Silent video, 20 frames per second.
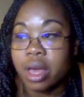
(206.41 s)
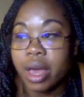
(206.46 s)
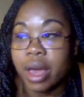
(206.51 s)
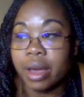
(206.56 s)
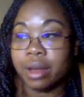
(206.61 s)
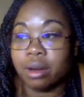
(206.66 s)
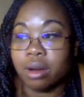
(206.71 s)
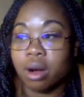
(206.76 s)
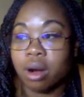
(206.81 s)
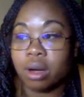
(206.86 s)

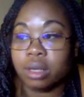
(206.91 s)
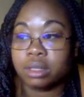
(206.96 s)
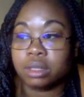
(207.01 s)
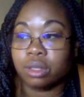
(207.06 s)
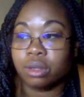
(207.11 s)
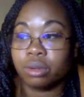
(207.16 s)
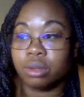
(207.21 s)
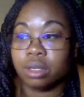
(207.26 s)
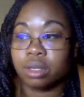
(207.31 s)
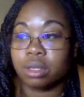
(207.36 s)
and
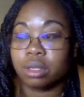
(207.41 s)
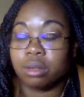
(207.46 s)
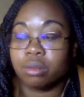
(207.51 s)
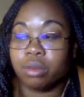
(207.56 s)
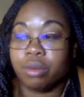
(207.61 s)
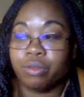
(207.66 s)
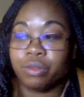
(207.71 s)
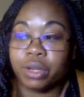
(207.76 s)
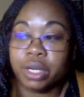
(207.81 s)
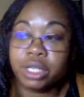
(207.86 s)
also the
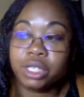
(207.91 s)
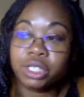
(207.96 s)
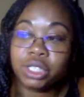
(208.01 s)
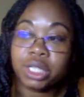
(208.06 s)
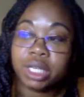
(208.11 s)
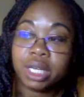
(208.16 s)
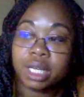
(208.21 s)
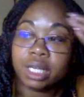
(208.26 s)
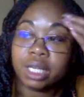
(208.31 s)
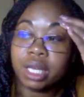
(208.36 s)
reflection